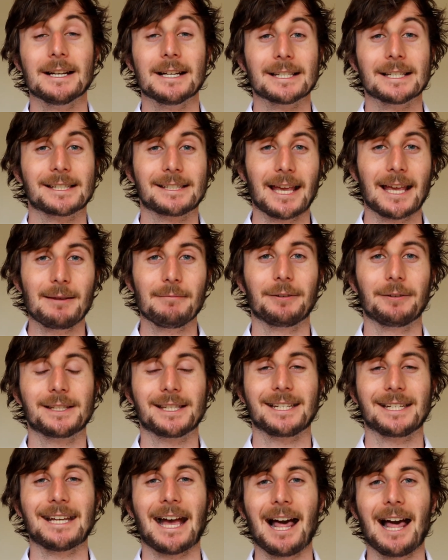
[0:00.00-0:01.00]
Same for
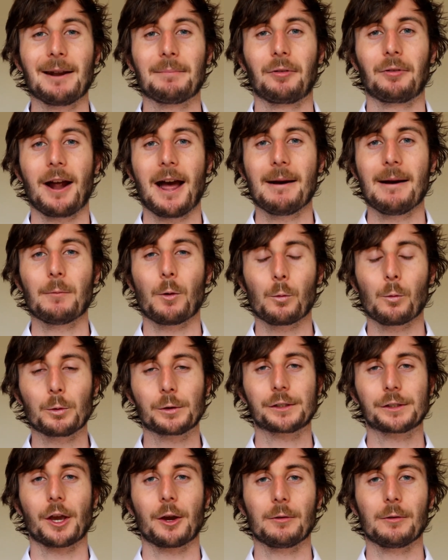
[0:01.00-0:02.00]
citalopram,
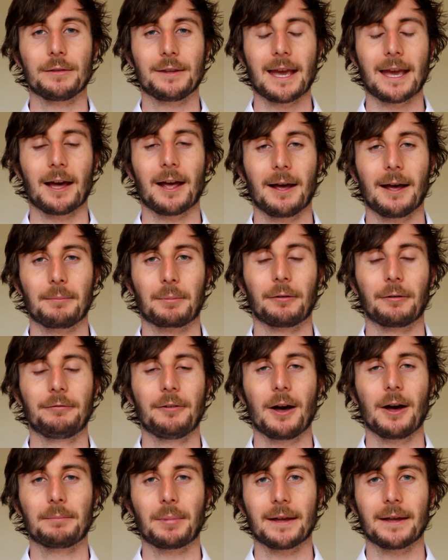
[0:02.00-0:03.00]
also
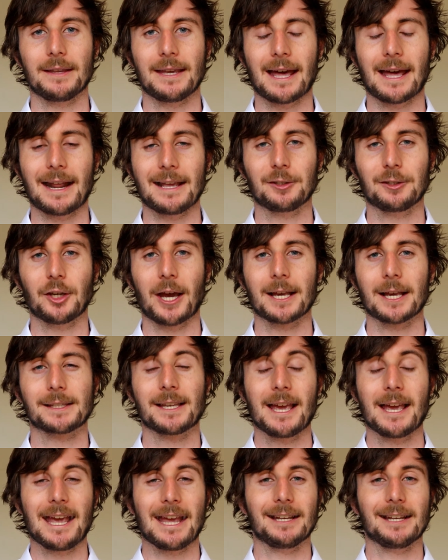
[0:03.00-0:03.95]
preferred by the NHS.